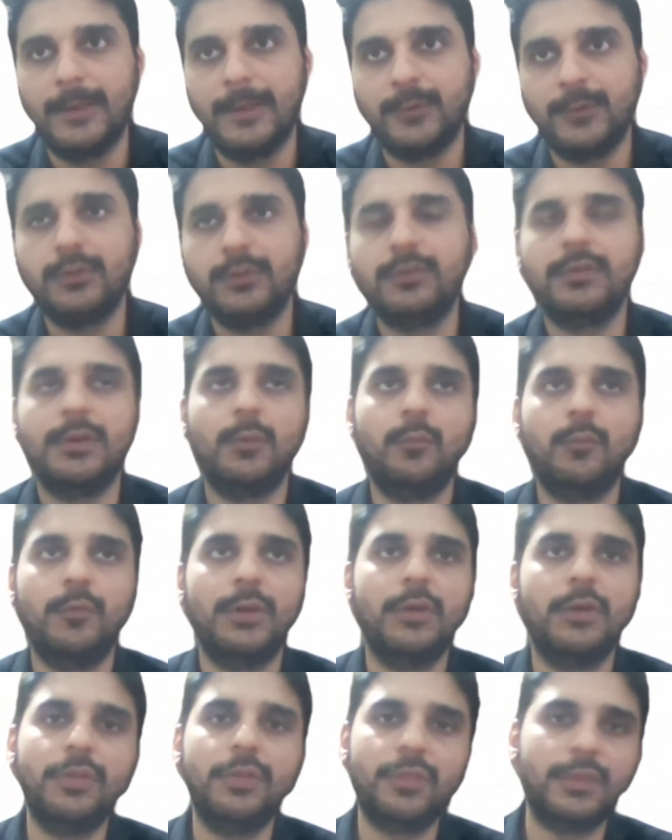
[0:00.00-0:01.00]
So it's a
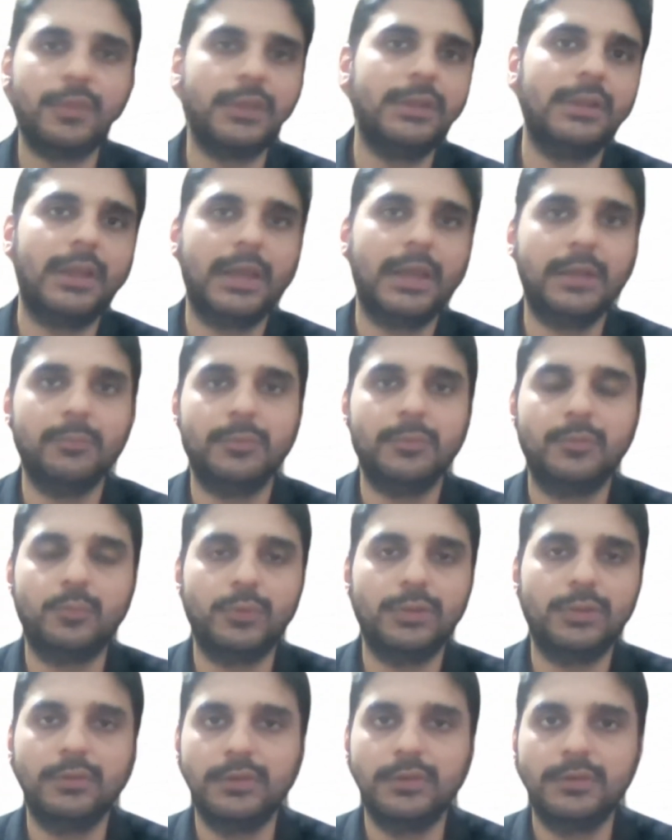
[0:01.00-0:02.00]
very thin line
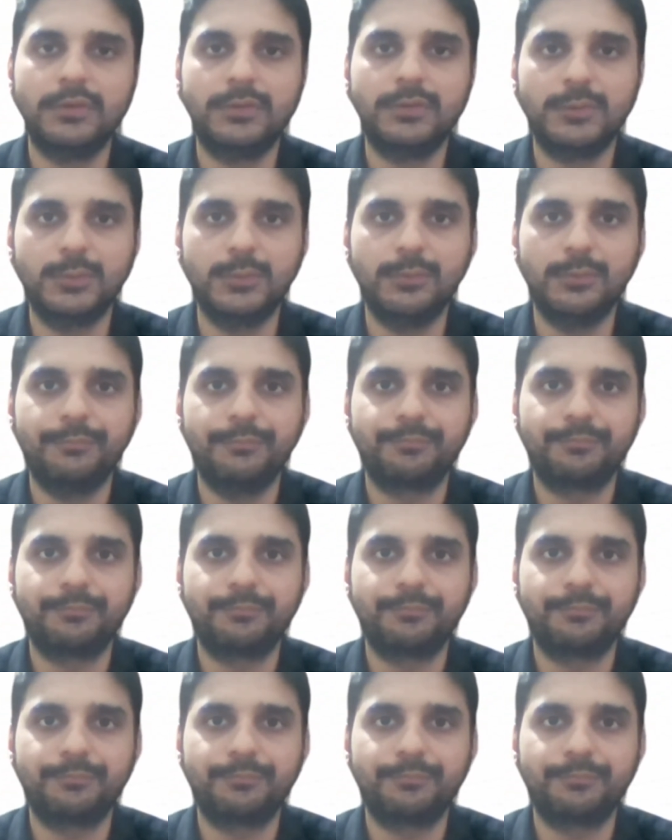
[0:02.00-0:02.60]
between these two.